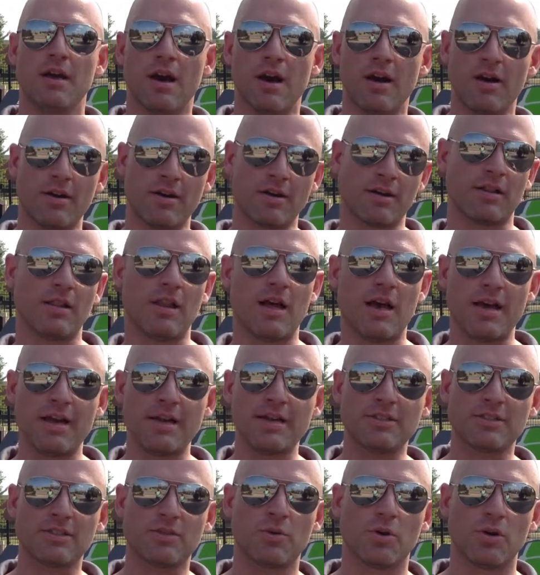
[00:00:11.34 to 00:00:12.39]
our
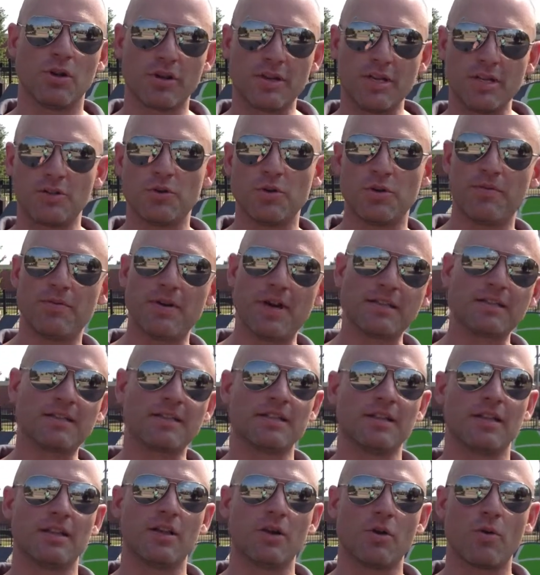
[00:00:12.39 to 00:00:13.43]
clients who are looking to invest
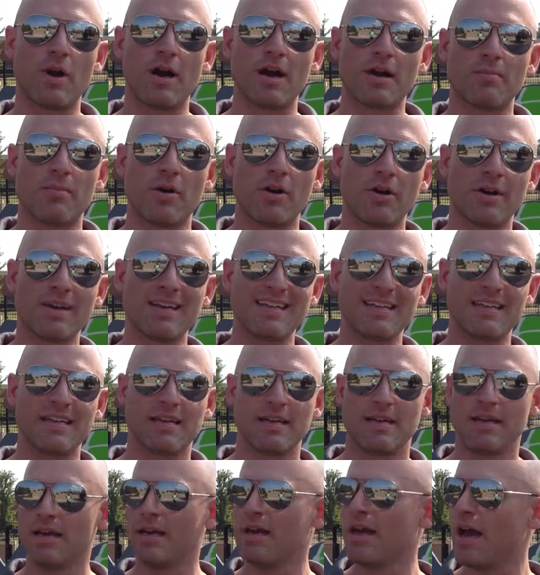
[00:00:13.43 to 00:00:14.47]
in the Little Rock market.
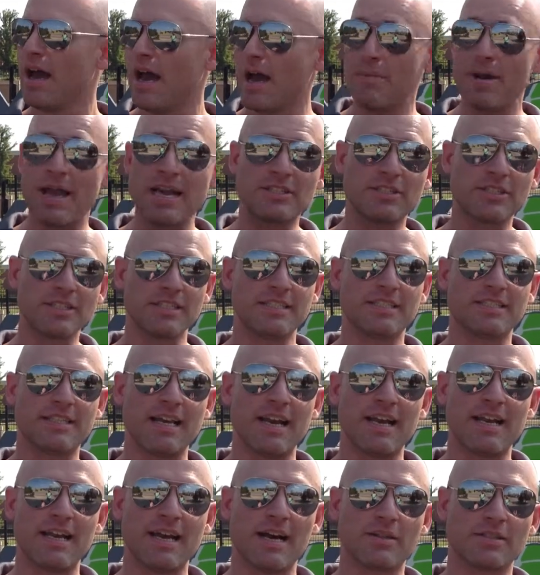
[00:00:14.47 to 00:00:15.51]
I'm actually
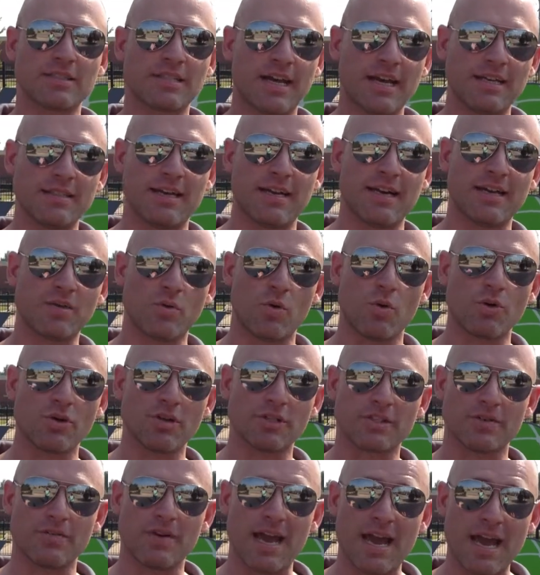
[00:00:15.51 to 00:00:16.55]
standing outside the
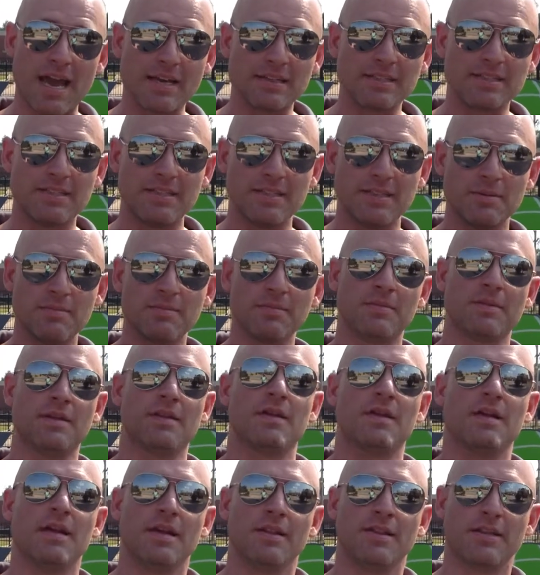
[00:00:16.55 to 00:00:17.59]
headquarters of Acxiom.
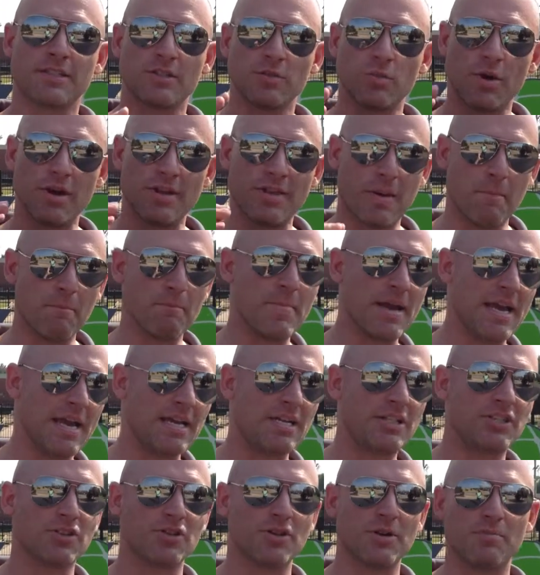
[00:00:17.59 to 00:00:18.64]
This is one of the
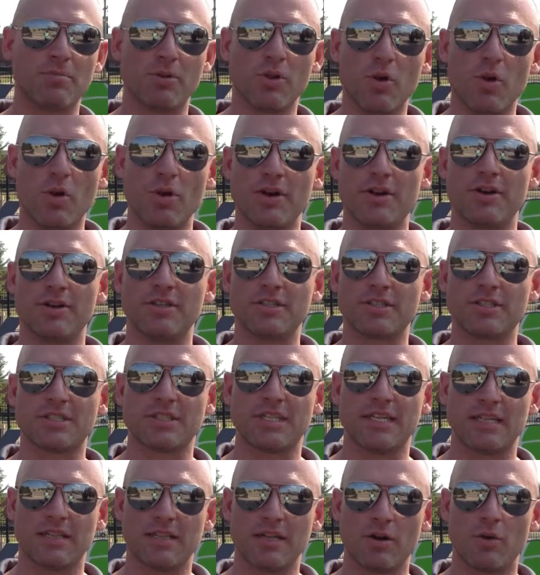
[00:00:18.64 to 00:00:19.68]
major employers
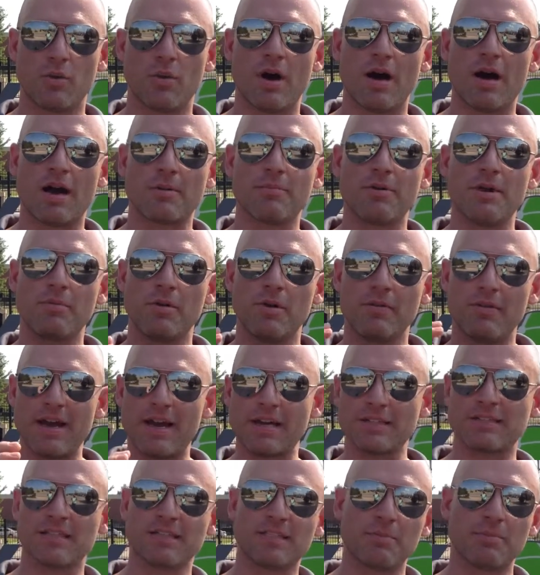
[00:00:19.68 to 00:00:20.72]
in Little Rock. People have
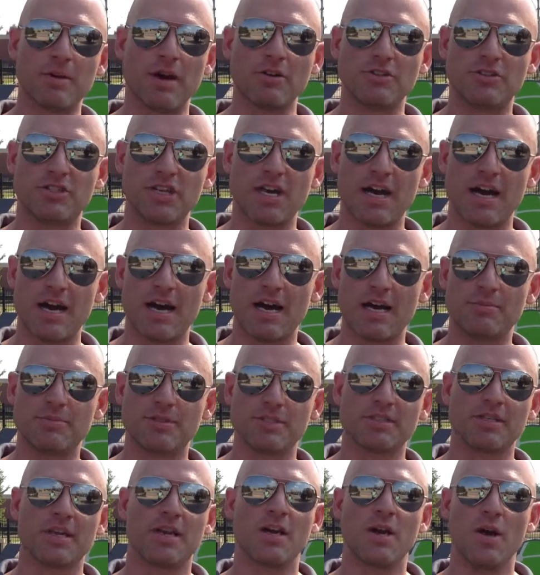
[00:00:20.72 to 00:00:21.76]
asked us about
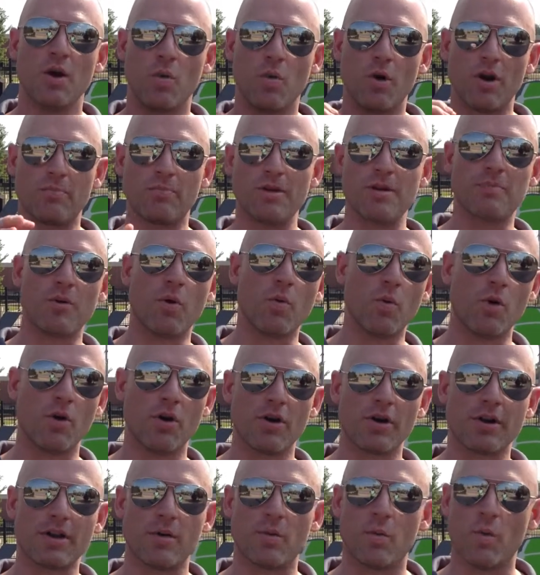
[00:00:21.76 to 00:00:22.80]
jobs, where people
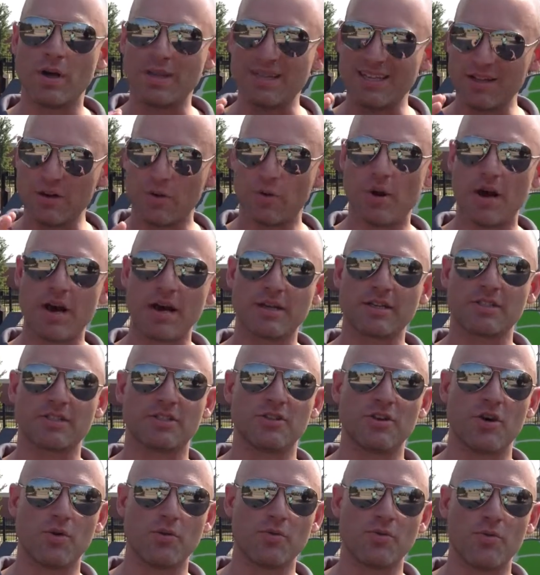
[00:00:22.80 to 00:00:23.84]
work, and what Little Rock is
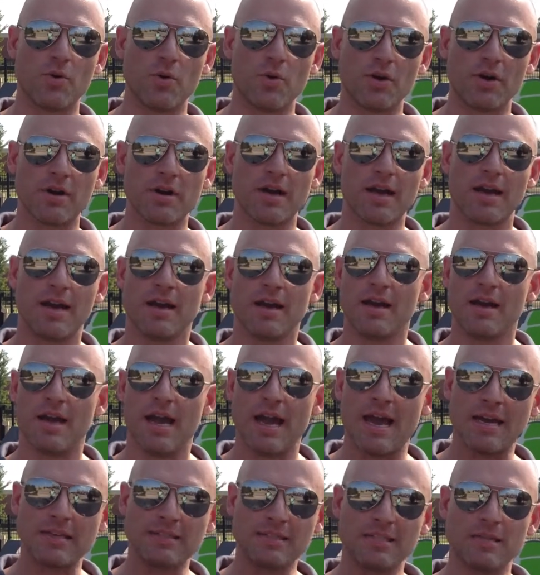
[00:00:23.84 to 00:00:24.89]
known for.
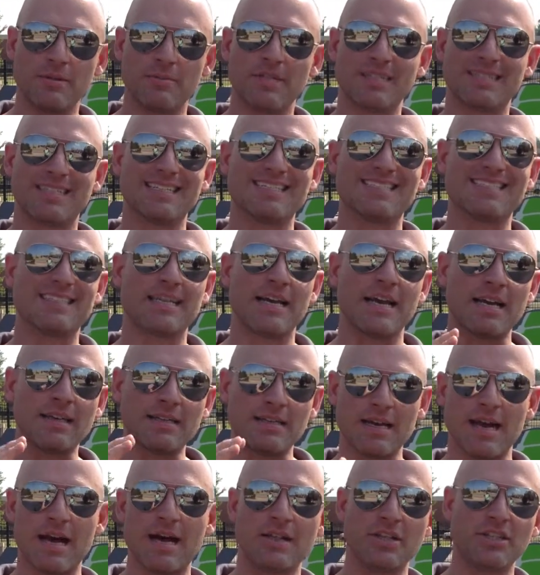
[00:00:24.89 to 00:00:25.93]
Acxiom is a
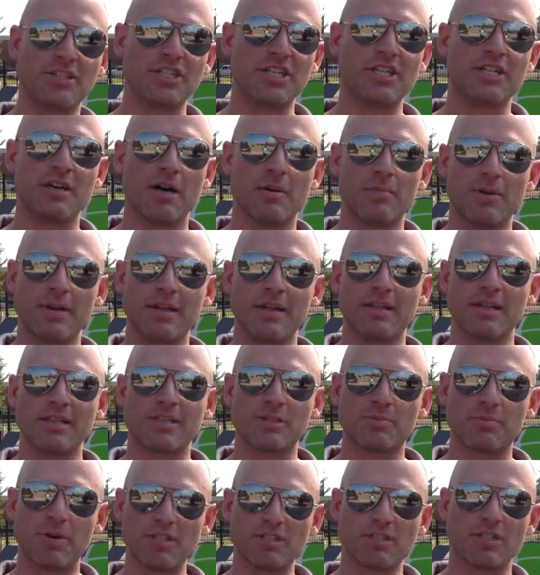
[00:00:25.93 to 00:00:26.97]
technology company that
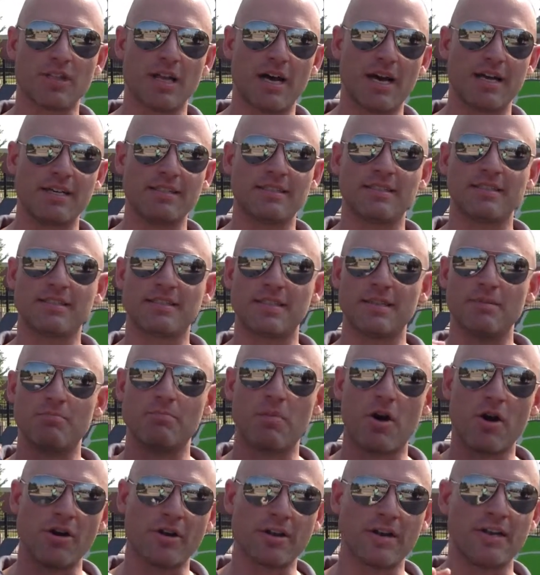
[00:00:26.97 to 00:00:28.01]
specializes in
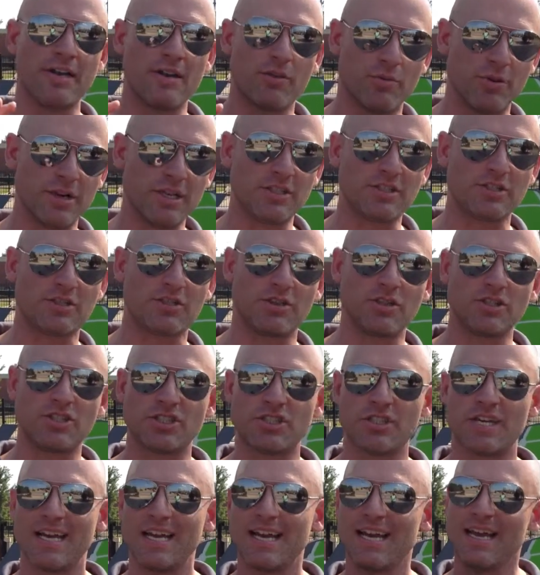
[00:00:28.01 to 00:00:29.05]
marketing research
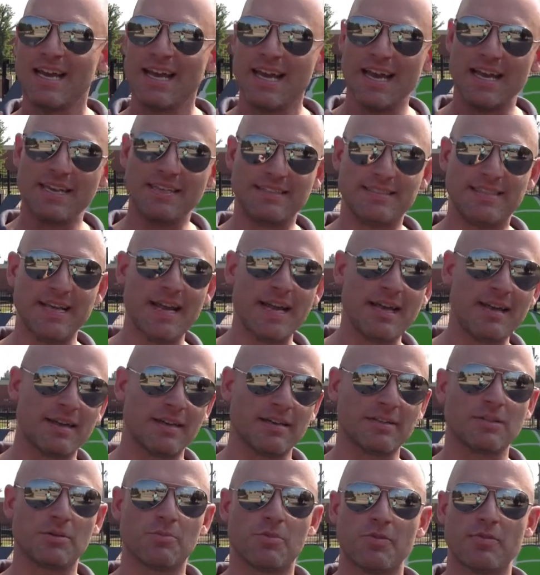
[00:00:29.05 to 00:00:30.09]
and
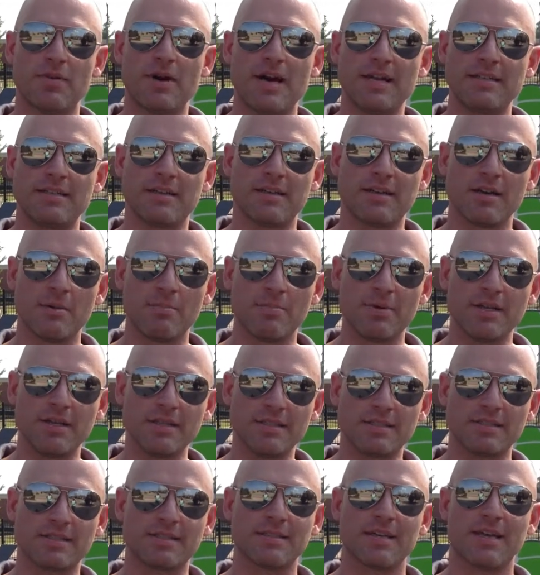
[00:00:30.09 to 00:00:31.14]
data to provide to
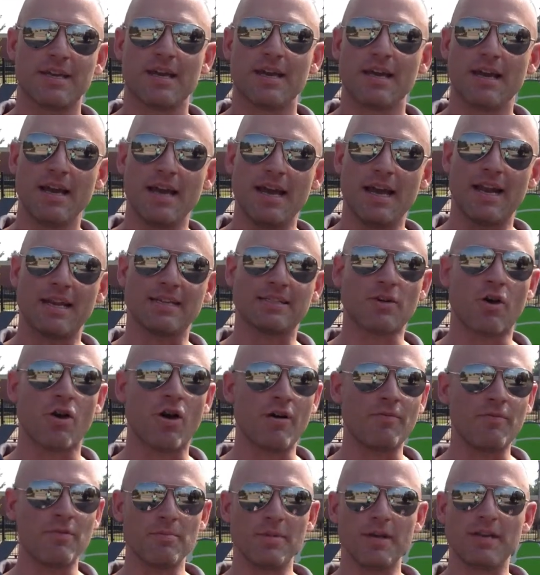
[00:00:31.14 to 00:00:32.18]
companies. And it's
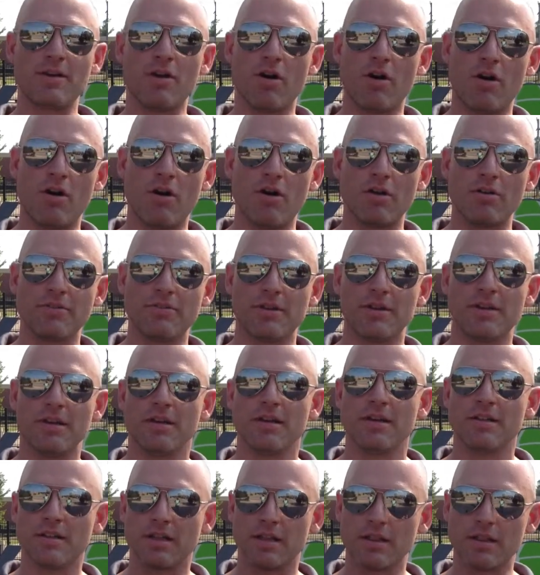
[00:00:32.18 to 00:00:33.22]
often been called
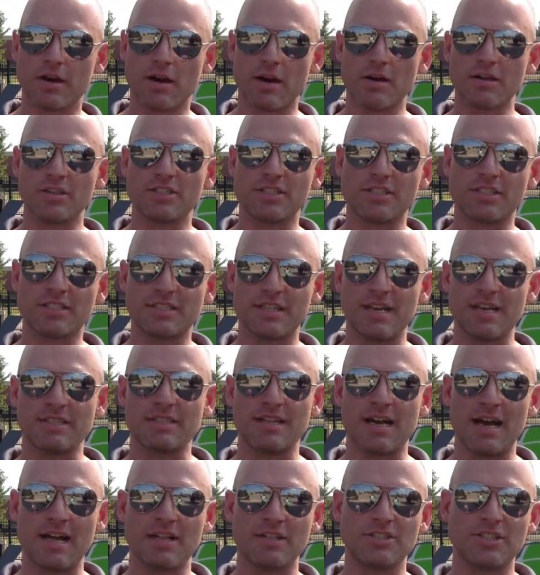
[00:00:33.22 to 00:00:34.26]
the largest
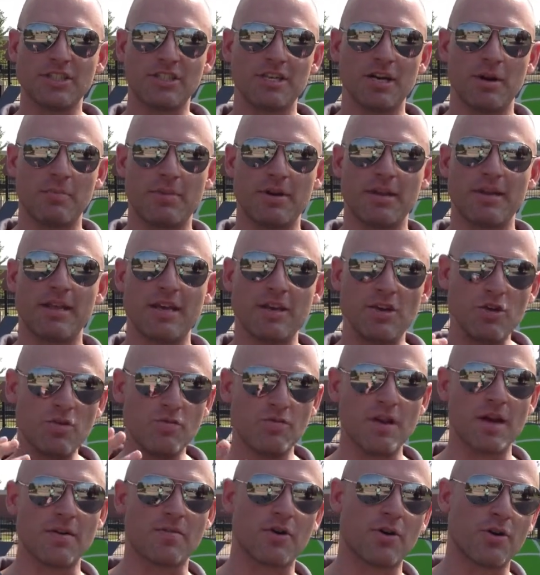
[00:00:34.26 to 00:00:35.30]
technology company that you've
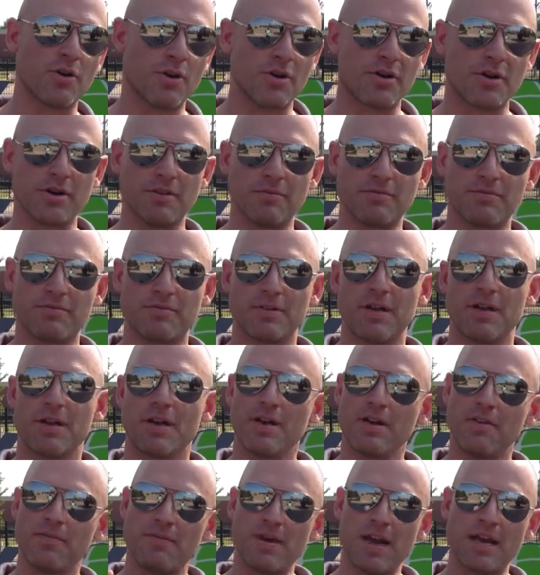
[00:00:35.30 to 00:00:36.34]
never heard of.
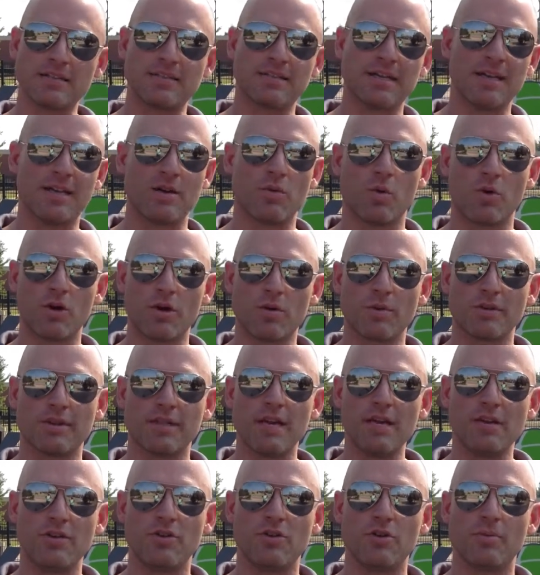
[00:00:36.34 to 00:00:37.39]
Fascinating work what
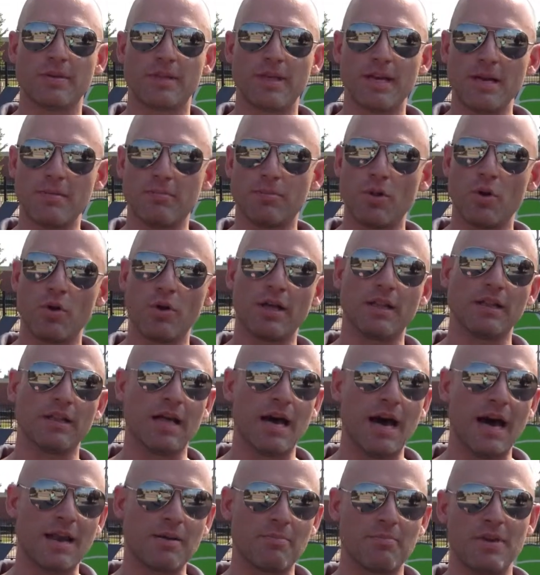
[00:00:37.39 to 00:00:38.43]
they do, but they employ a
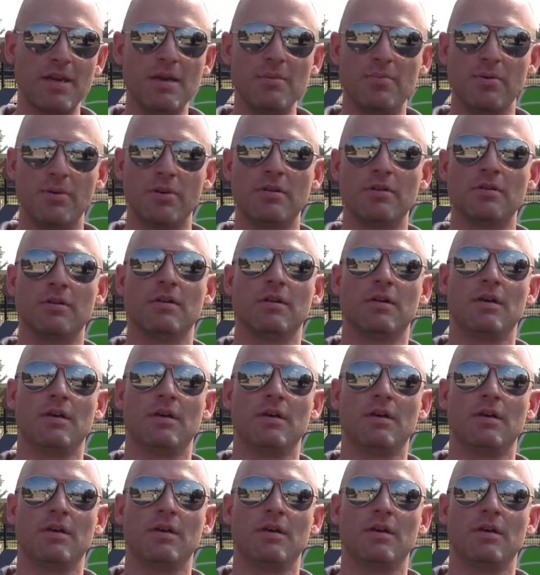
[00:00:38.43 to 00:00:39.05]
lot of people